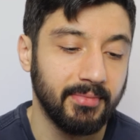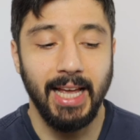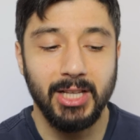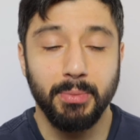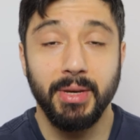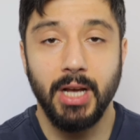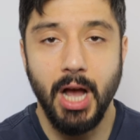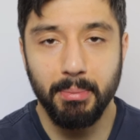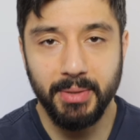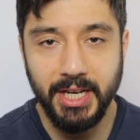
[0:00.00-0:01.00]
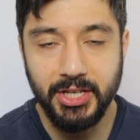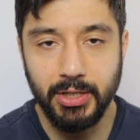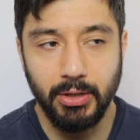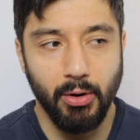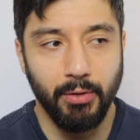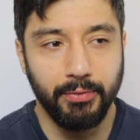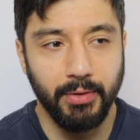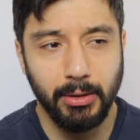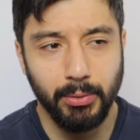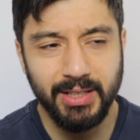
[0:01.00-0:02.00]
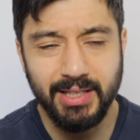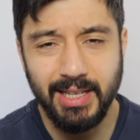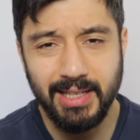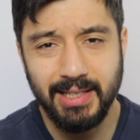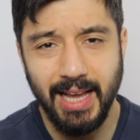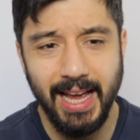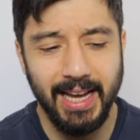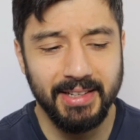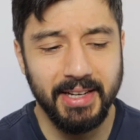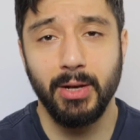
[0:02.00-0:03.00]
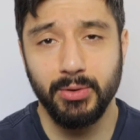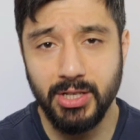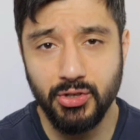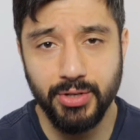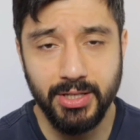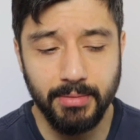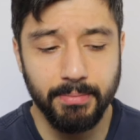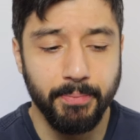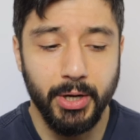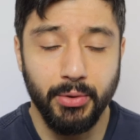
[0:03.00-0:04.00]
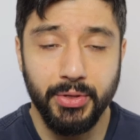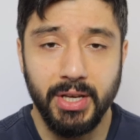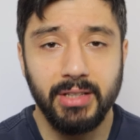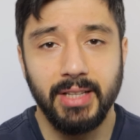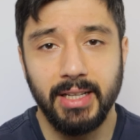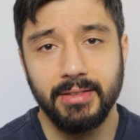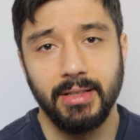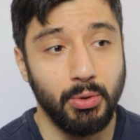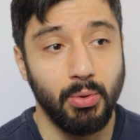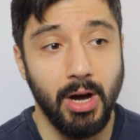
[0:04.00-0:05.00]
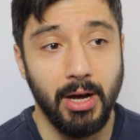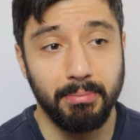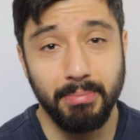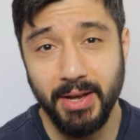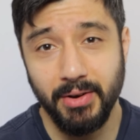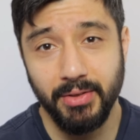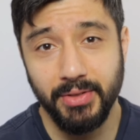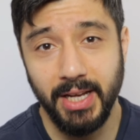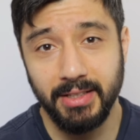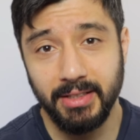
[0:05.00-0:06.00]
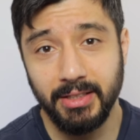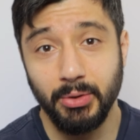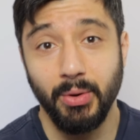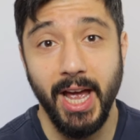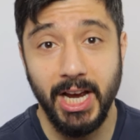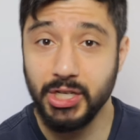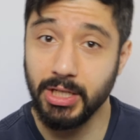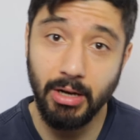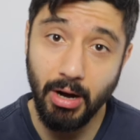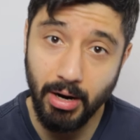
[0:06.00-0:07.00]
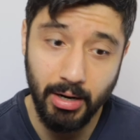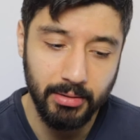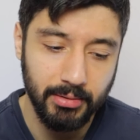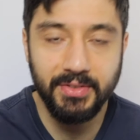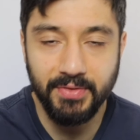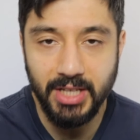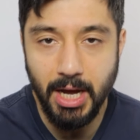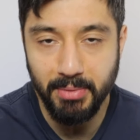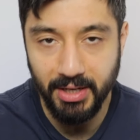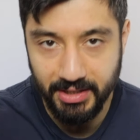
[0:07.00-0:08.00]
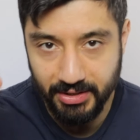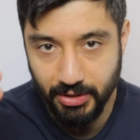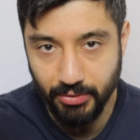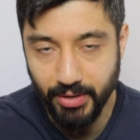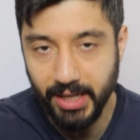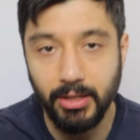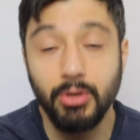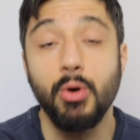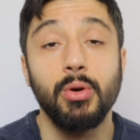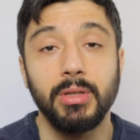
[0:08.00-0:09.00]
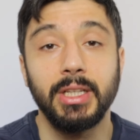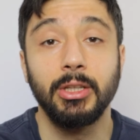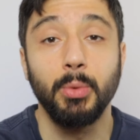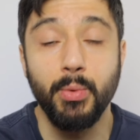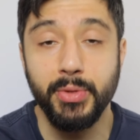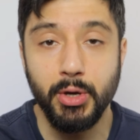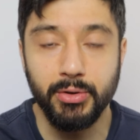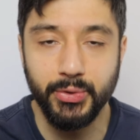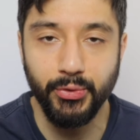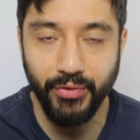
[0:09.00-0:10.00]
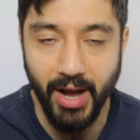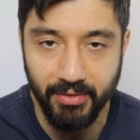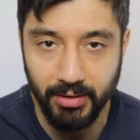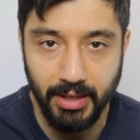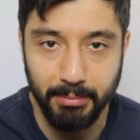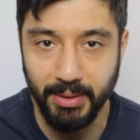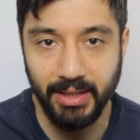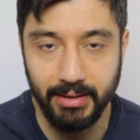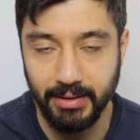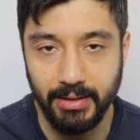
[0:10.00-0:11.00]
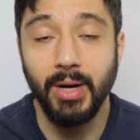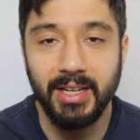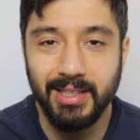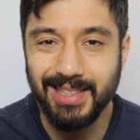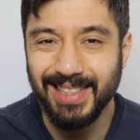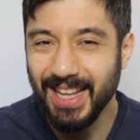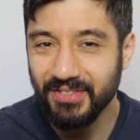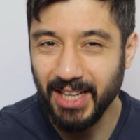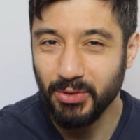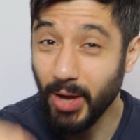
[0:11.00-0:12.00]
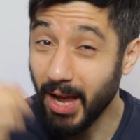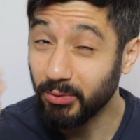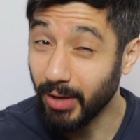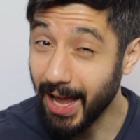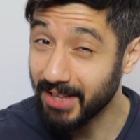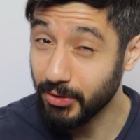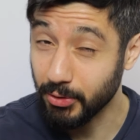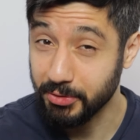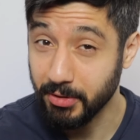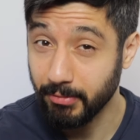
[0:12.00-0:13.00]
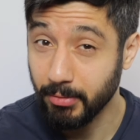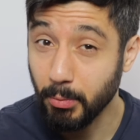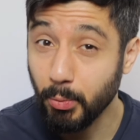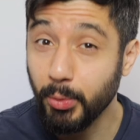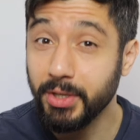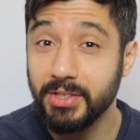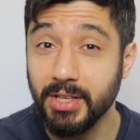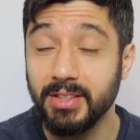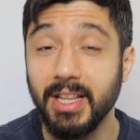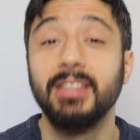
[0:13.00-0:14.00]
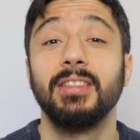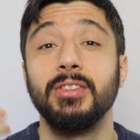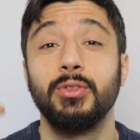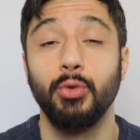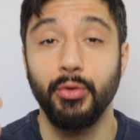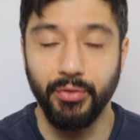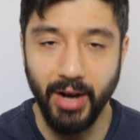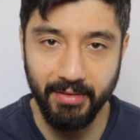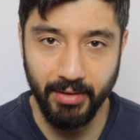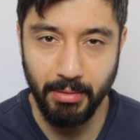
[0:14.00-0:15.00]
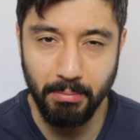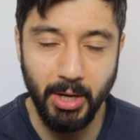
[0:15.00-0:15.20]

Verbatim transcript: It has to be a combination of cluelessness and egocentrism, where you think that you are better than you actually are. This phenomenon is directly correlated with your survival ability. To understand that, you have to ask yourself, what is it that is surviving?